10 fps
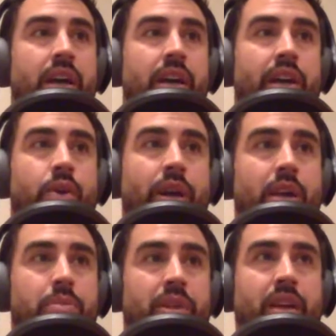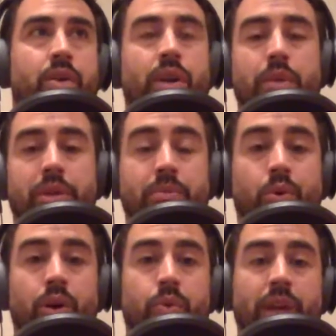incredibly
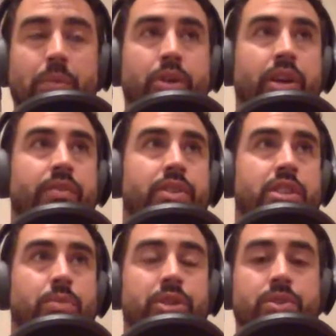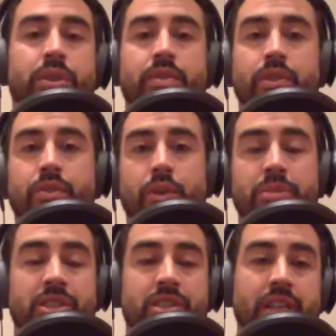important when I'm looking for someone to interview for a
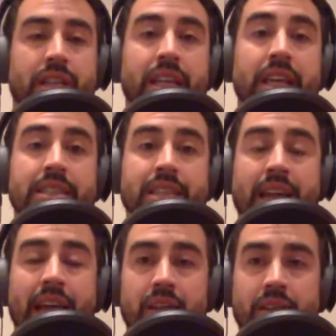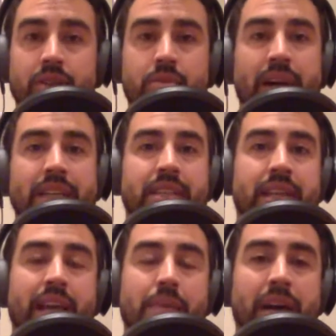position that needs that analytical mindset
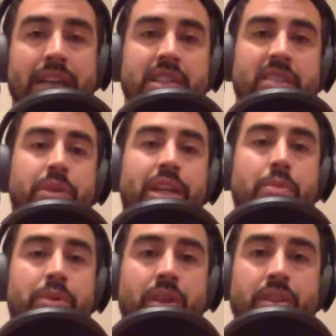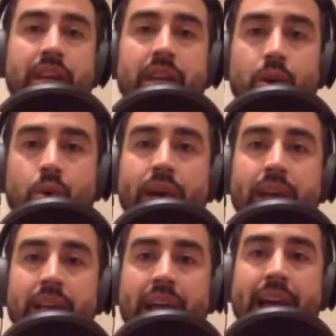and that mindset of being able to think and quick
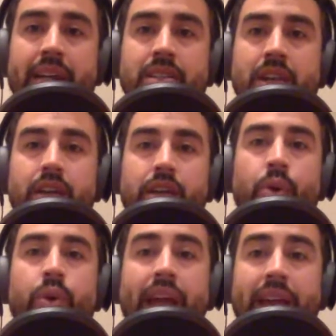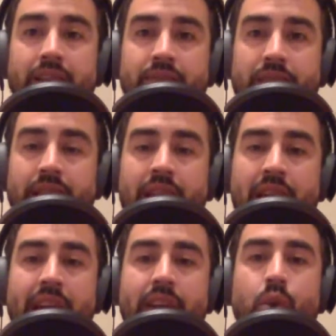and act creatively
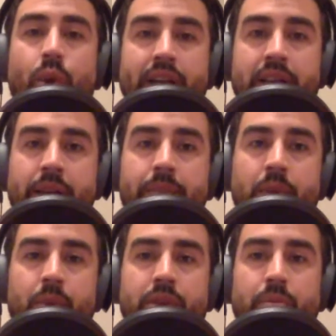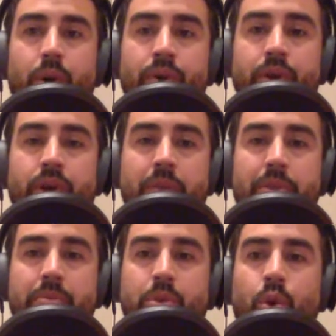and quickly, which are both incredibly
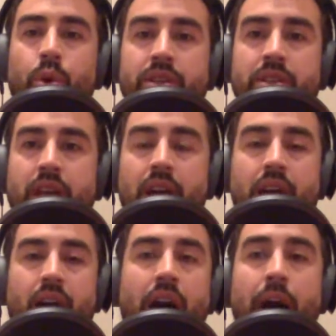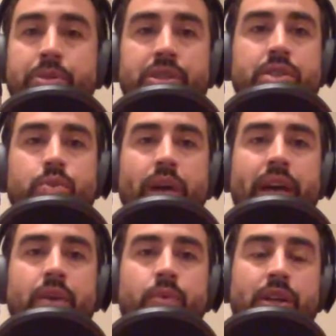important options
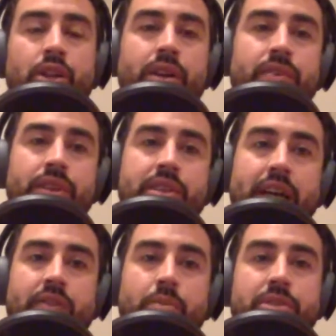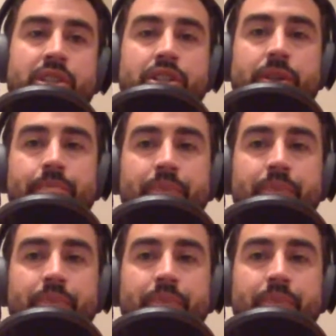when looking for this kind of a position.